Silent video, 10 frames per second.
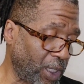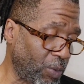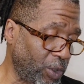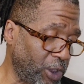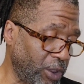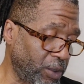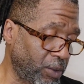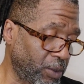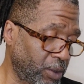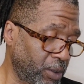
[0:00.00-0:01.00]
think we should
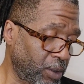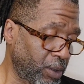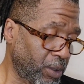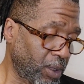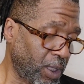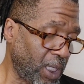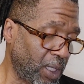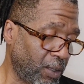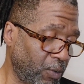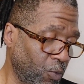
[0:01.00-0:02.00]

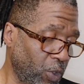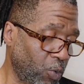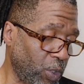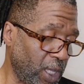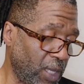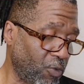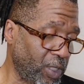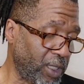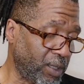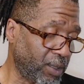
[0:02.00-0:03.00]
get where we ain't
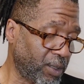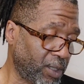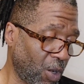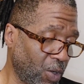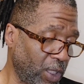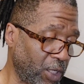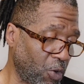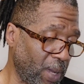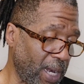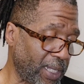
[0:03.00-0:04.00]
really talking to
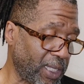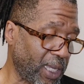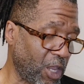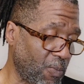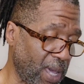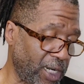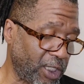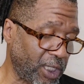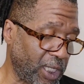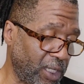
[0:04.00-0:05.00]
nobody. I think everybody
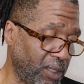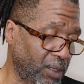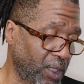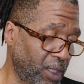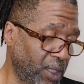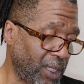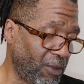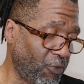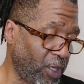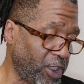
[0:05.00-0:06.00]
should get their
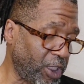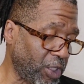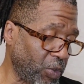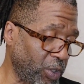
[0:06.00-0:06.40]
fair share of